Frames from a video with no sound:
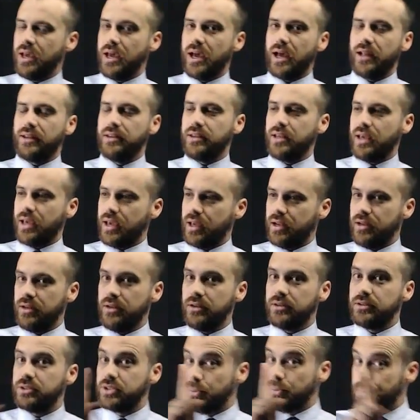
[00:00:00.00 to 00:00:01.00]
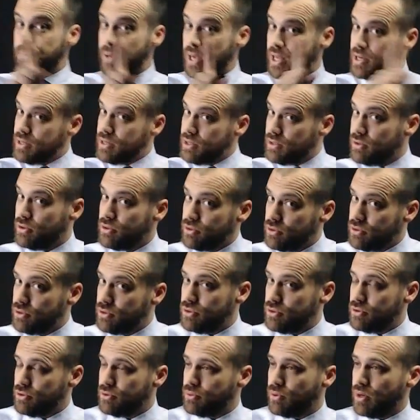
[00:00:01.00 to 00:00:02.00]
And then, depending on who
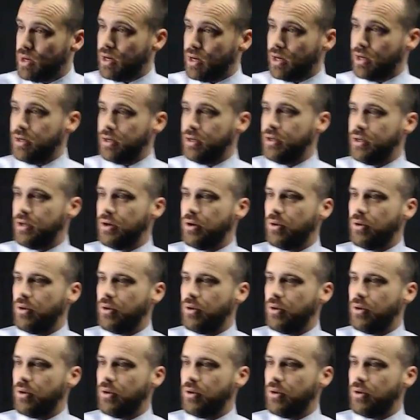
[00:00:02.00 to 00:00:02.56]
you are,